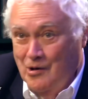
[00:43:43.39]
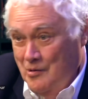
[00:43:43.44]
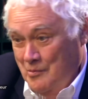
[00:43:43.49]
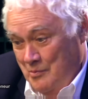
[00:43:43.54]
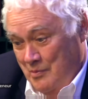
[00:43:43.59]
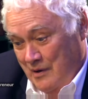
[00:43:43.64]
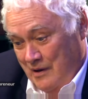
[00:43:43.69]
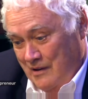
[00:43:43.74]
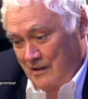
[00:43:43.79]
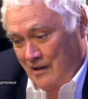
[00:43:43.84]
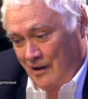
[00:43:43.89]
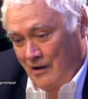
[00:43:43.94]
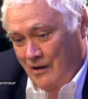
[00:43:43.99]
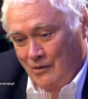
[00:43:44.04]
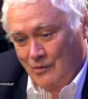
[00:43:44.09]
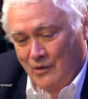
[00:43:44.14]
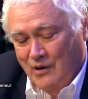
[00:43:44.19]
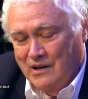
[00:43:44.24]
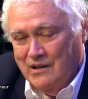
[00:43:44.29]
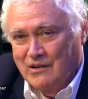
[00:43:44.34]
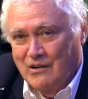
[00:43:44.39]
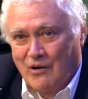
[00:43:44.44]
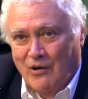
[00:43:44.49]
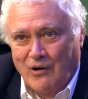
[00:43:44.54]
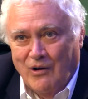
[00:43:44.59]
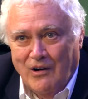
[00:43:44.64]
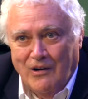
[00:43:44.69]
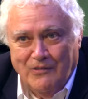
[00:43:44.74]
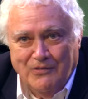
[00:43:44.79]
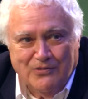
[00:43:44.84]
or bringing anyone to
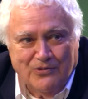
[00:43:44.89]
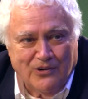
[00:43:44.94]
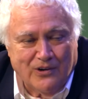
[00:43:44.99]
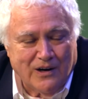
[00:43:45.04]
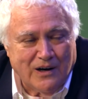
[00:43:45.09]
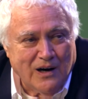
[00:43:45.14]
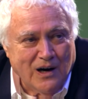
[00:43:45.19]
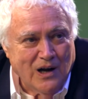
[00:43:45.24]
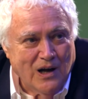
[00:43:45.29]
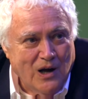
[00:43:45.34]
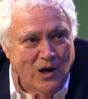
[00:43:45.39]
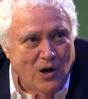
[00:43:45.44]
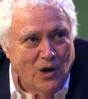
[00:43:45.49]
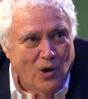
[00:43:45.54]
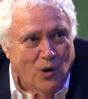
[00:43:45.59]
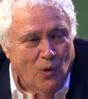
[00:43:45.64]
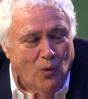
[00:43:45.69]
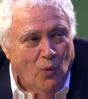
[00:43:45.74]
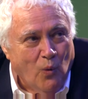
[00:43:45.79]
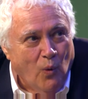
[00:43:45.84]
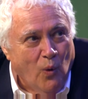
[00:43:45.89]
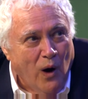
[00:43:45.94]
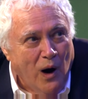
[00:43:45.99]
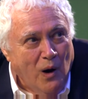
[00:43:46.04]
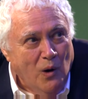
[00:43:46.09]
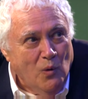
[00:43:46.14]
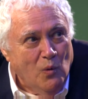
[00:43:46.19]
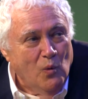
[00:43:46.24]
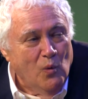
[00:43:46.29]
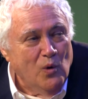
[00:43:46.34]
offer it.
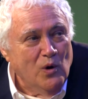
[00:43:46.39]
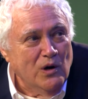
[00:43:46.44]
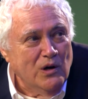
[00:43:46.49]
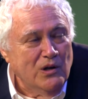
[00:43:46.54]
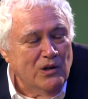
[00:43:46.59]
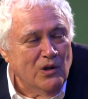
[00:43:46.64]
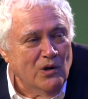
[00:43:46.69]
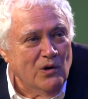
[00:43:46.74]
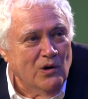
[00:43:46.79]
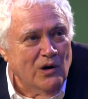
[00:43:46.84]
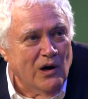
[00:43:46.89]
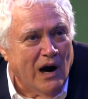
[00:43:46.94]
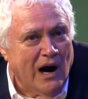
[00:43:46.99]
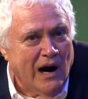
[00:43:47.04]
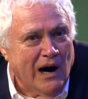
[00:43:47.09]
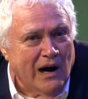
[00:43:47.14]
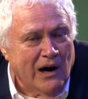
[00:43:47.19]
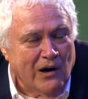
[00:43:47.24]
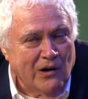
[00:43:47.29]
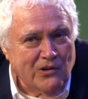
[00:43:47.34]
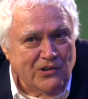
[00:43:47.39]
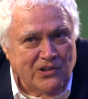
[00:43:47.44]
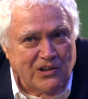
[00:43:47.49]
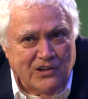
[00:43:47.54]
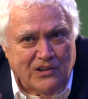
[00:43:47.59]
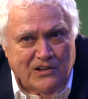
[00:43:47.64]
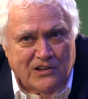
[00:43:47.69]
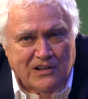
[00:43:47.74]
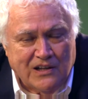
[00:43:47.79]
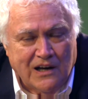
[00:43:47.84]
What would the, our
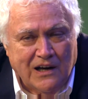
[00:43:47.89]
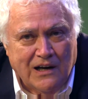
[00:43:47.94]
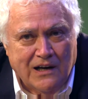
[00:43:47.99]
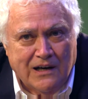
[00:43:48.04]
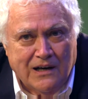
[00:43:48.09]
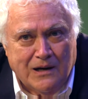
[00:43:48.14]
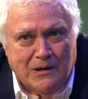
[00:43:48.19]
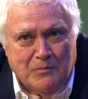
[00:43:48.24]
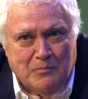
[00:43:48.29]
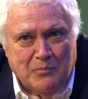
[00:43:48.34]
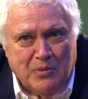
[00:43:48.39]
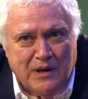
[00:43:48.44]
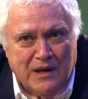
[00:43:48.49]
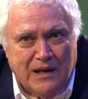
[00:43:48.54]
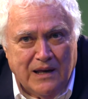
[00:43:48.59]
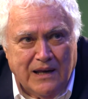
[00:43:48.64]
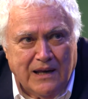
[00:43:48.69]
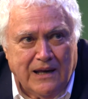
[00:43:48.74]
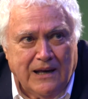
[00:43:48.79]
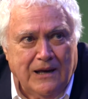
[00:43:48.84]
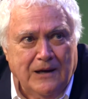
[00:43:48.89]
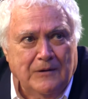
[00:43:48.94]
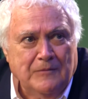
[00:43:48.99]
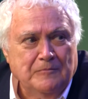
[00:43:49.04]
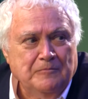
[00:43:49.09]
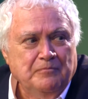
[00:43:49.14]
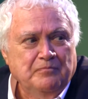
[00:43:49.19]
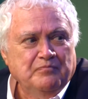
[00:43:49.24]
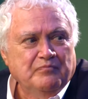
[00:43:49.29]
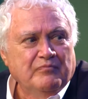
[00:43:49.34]
society be
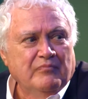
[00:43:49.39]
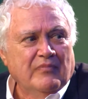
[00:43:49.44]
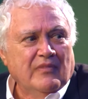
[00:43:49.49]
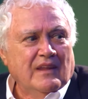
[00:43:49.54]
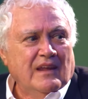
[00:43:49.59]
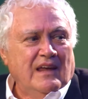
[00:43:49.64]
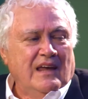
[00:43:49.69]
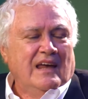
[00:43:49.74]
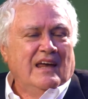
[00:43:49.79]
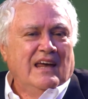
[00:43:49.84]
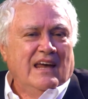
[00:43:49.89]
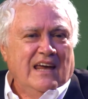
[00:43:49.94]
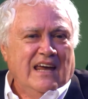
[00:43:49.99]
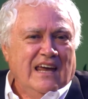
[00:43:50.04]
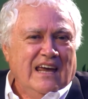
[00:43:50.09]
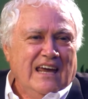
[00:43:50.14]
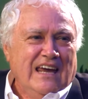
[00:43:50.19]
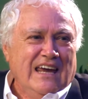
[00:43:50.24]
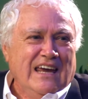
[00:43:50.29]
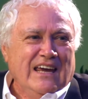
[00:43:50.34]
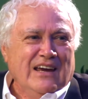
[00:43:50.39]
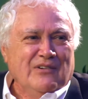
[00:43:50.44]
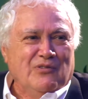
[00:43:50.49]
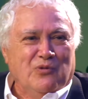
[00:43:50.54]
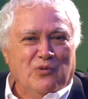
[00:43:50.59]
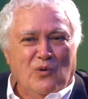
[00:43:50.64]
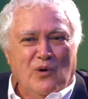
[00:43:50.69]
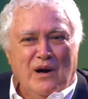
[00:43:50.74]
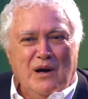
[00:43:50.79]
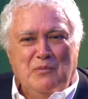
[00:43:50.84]

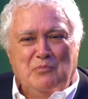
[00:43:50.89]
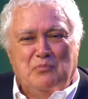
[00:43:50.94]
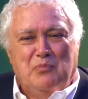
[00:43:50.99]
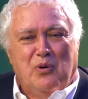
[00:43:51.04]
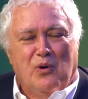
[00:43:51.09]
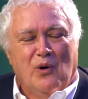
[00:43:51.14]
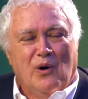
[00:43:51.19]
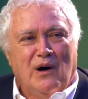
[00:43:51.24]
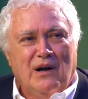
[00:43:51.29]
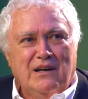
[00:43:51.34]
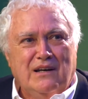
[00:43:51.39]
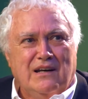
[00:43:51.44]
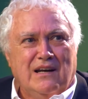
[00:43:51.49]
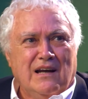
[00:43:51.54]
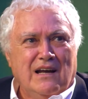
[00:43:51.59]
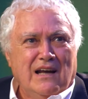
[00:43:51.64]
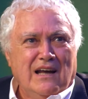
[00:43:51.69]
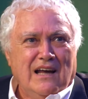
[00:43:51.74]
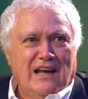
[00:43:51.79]
if we put